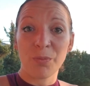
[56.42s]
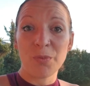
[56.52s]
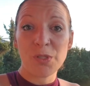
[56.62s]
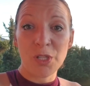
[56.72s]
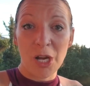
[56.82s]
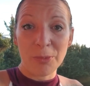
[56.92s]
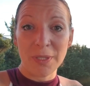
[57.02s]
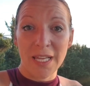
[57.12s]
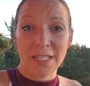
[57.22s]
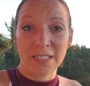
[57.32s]

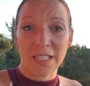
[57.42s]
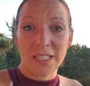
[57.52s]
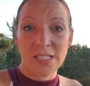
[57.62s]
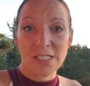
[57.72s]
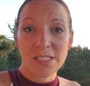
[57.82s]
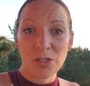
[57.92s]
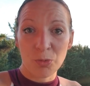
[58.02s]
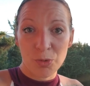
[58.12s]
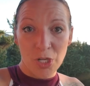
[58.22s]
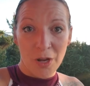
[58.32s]
stopped at a
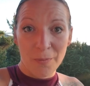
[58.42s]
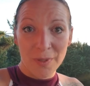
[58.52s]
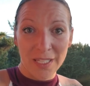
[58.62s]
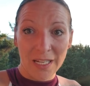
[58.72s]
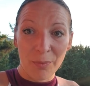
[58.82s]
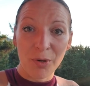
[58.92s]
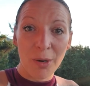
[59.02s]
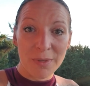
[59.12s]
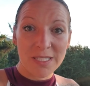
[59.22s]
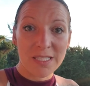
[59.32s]
soap shop, like I
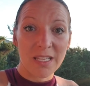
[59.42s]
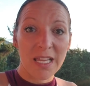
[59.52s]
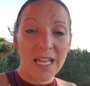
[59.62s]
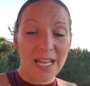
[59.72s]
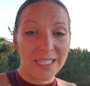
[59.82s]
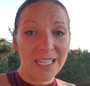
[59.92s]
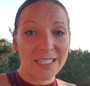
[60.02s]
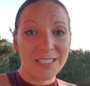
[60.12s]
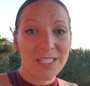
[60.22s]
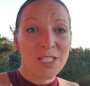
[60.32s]
promised,
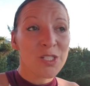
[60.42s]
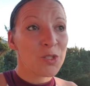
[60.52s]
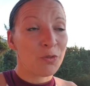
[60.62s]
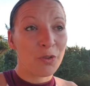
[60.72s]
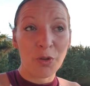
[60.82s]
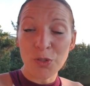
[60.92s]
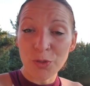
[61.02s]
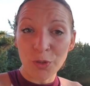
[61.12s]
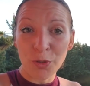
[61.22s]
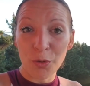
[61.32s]
Ariane. So for those who
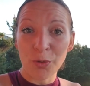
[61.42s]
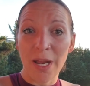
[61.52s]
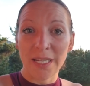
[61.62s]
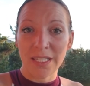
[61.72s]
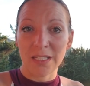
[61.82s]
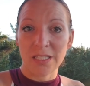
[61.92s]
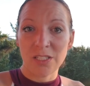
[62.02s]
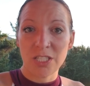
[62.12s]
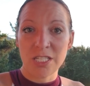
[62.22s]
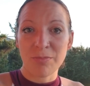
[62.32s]
don't know who Ariane
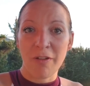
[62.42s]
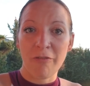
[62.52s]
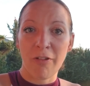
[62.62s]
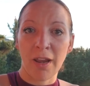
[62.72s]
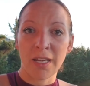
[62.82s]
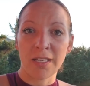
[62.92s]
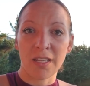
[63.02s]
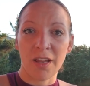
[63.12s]
is, she's my friend.